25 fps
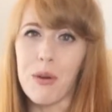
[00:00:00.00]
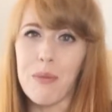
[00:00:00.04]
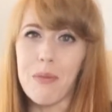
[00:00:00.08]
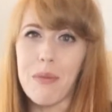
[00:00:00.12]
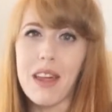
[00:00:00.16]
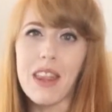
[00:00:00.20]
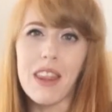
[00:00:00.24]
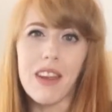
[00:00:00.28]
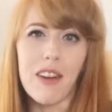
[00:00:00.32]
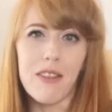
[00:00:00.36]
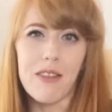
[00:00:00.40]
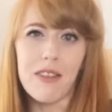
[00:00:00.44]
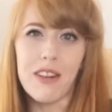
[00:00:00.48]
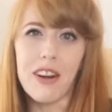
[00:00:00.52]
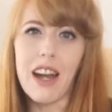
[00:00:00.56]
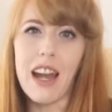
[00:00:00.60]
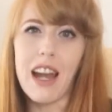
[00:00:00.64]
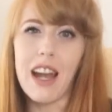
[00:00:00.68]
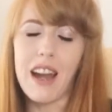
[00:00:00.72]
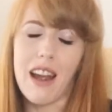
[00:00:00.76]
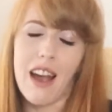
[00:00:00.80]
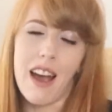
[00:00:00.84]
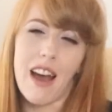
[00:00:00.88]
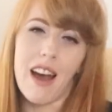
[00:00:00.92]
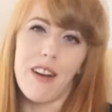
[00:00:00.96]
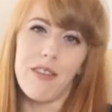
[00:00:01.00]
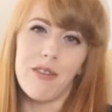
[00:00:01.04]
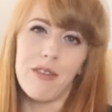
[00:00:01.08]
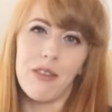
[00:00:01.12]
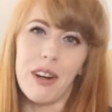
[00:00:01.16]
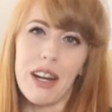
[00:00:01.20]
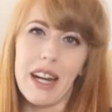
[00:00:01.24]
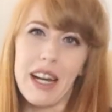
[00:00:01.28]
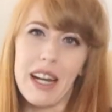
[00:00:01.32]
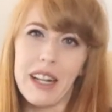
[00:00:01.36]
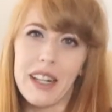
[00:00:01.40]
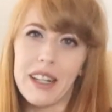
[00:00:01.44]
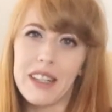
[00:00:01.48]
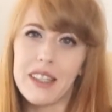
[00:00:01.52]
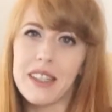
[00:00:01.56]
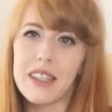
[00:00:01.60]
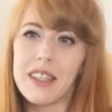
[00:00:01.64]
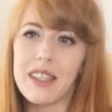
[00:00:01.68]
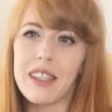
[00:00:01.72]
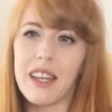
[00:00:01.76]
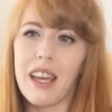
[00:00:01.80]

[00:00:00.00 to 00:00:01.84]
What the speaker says: to be there for 8.5 weeks.